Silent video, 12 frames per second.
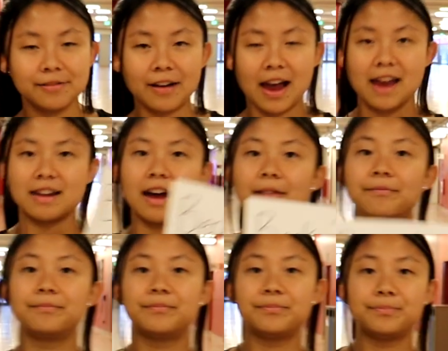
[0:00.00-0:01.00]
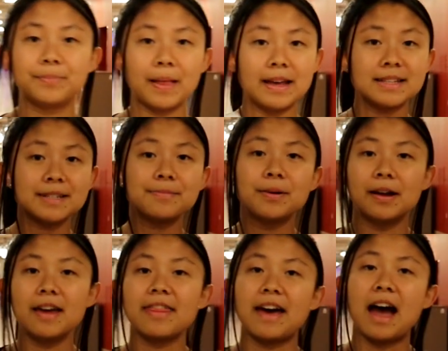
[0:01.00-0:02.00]
to find a place to
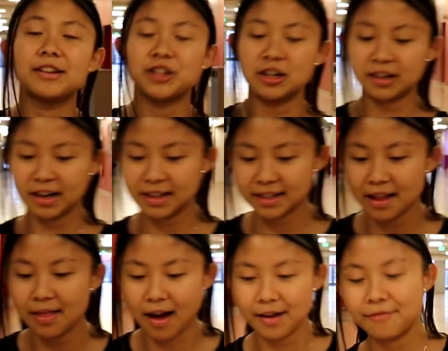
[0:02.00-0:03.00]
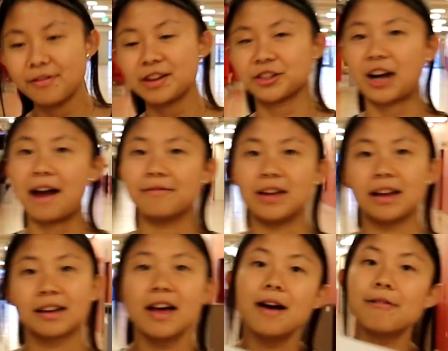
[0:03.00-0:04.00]
put it that generates a lot of foot
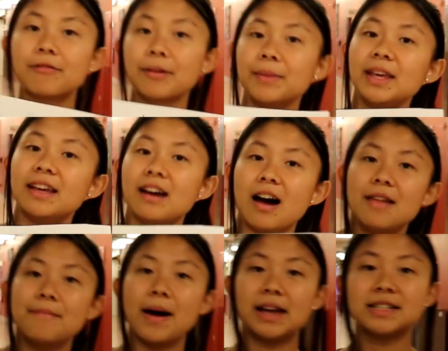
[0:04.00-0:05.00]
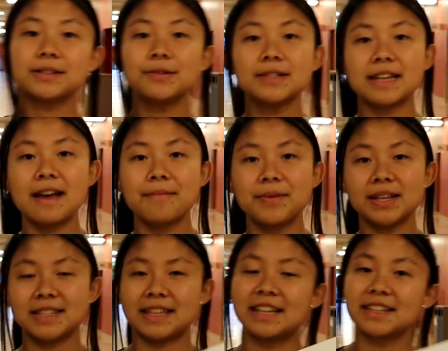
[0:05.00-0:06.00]
traffic. For me, on my school's
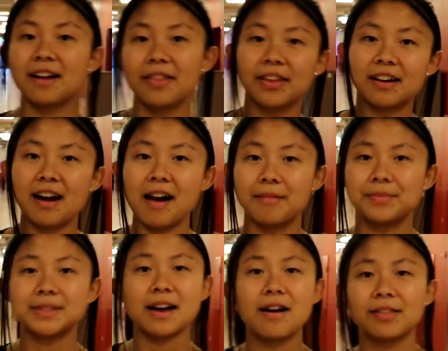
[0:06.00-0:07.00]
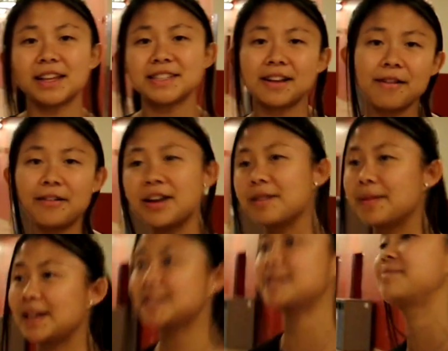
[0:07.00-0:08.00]
campus, that's called the Cub. So let's go find a place